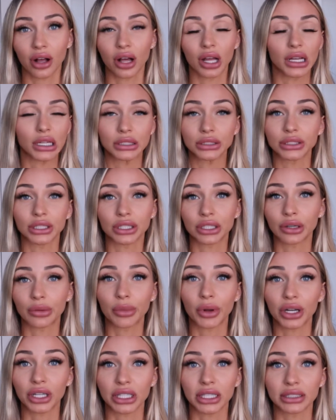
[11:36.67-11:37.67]
else on your
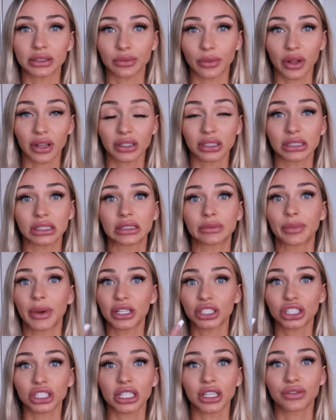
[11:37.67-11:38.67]
body as well,
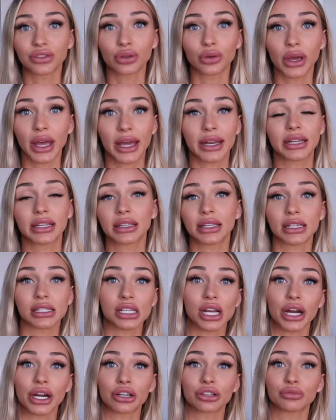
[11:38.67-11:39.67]
especially if you get any
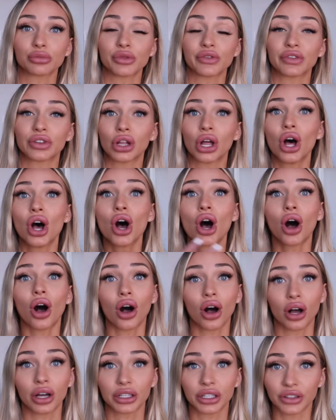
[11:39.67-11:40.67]
laser hair removal
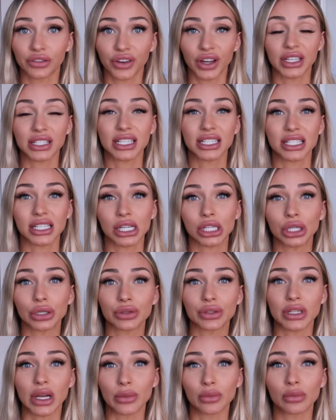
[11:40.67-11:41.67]
on your face, because I know
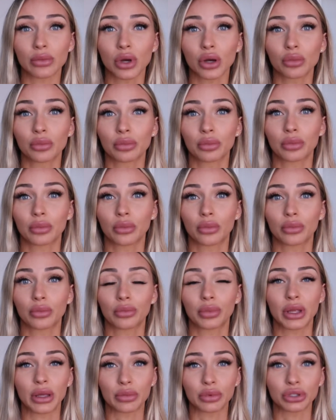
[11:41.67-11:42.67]
some
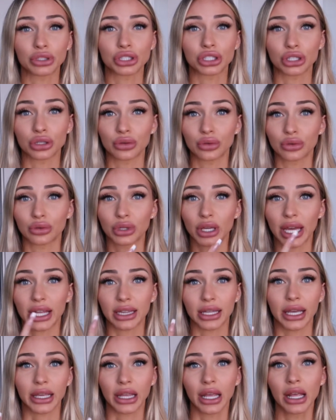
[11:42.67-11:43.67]
people do
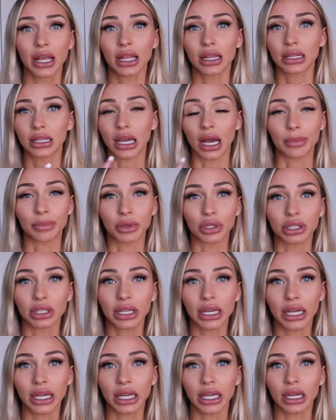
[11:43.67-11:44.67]
get like the upper
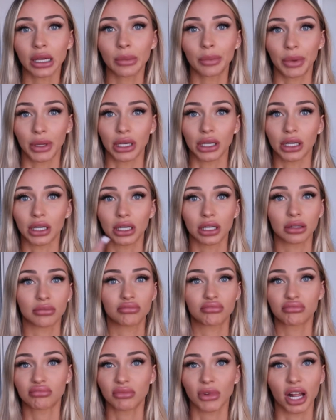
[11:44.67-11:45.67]
lip and
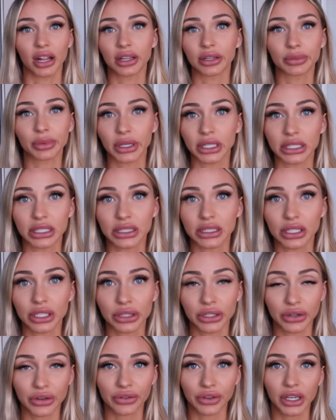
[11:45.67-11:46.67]
other places in
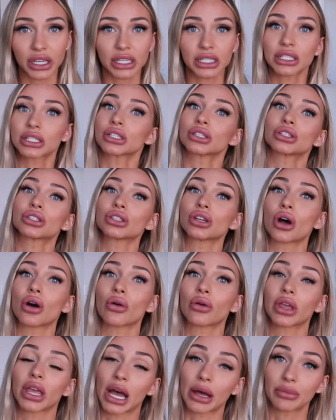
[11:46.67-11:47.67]
their face.
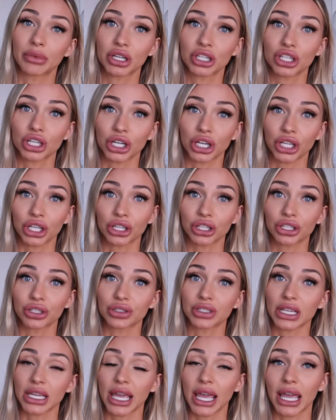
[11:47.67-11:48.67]
So yeah, make sure you're
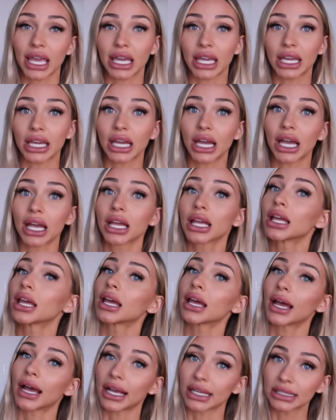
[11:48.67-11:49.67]
using a
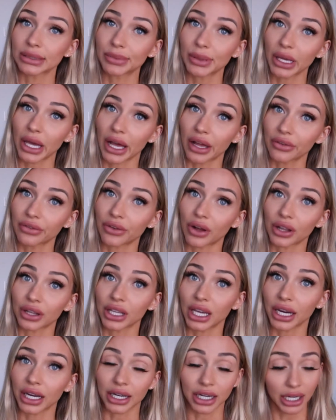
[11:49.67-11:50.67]
SPF on
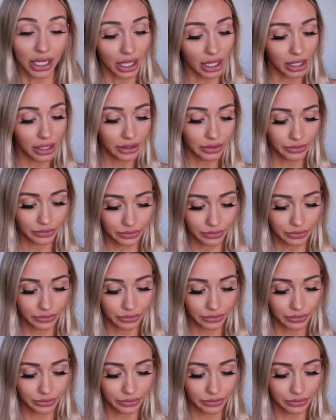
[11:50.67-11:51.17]
the area.